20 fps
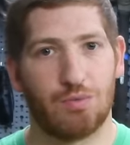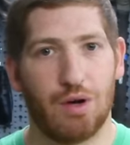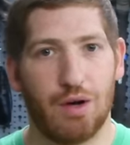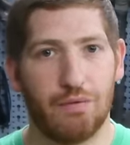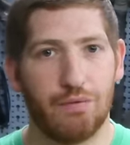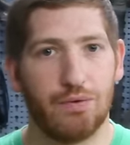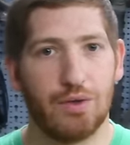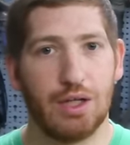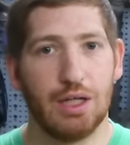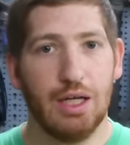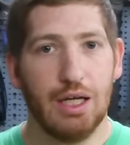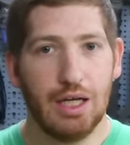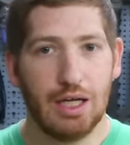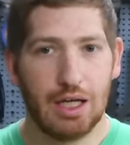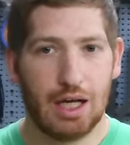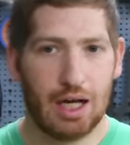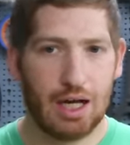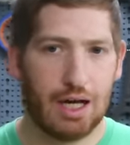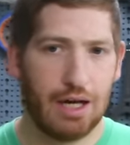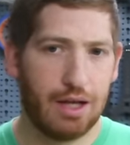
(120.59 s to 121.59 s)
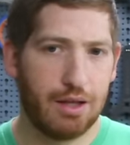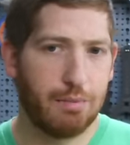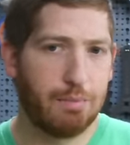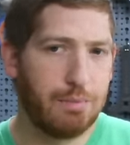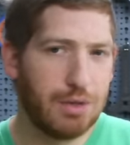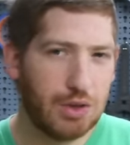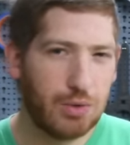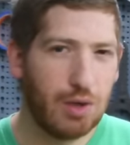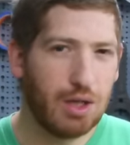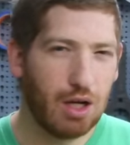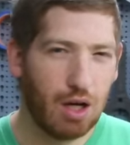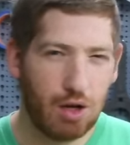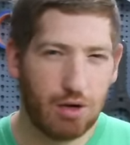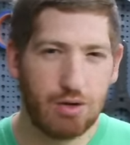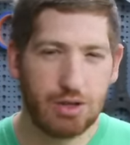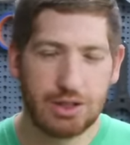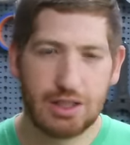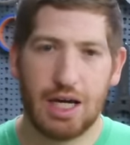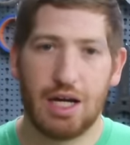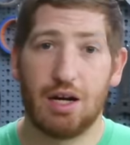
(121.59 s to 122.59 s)
so roughly uh, between
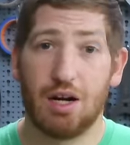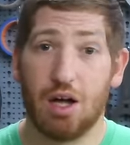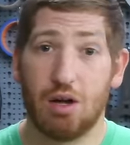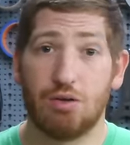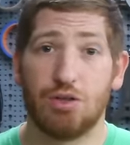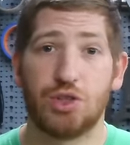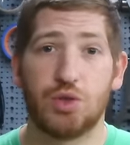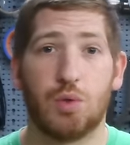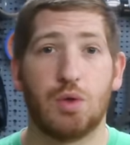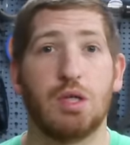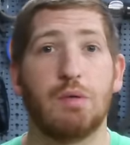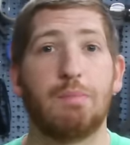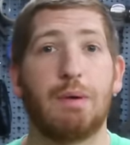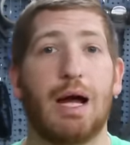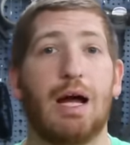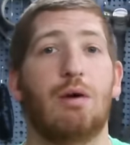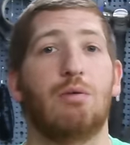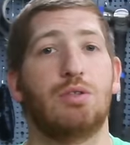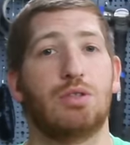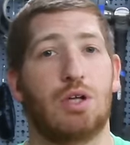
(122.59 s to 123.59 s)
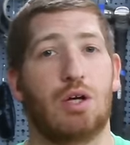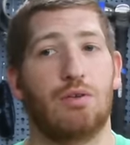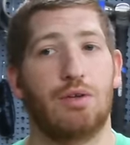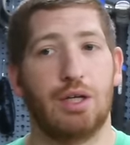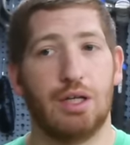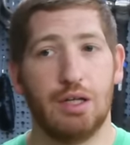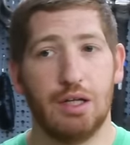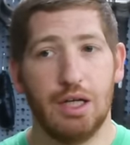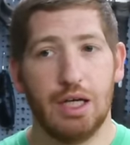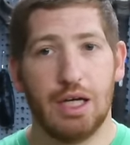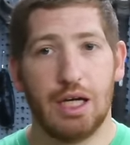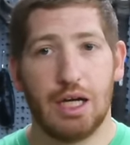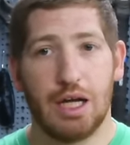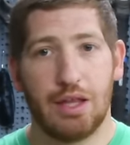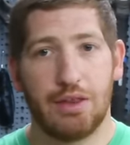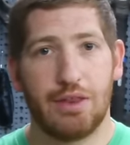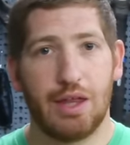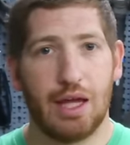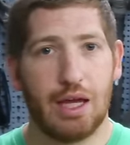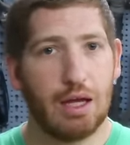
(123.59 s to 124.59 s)
110 and 120 pounds all in.
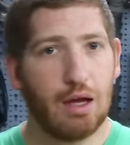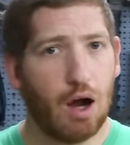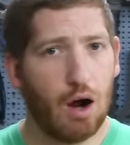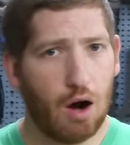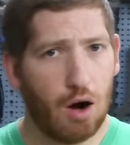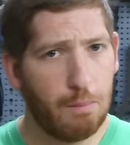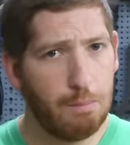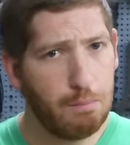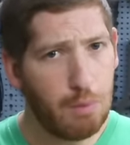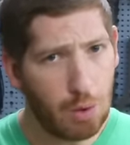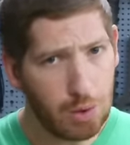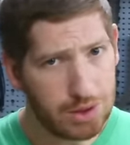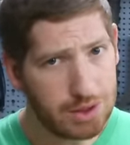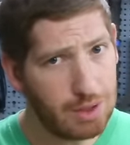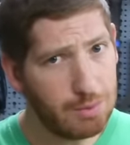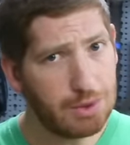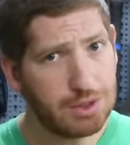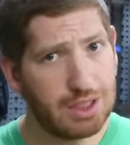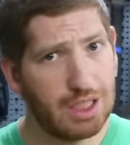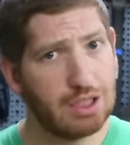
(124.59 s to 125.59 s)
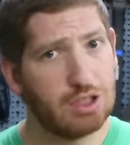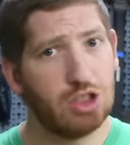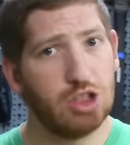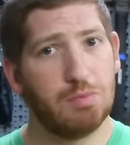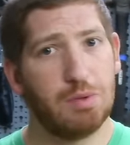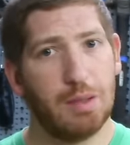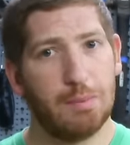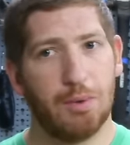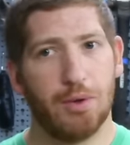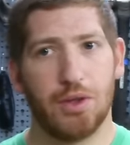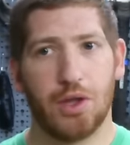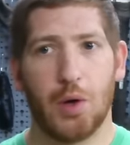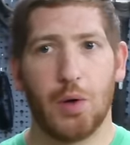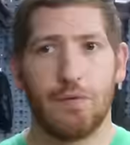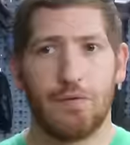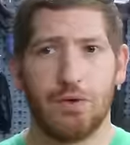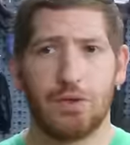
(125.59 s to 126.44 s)
They mostly will take two people, though.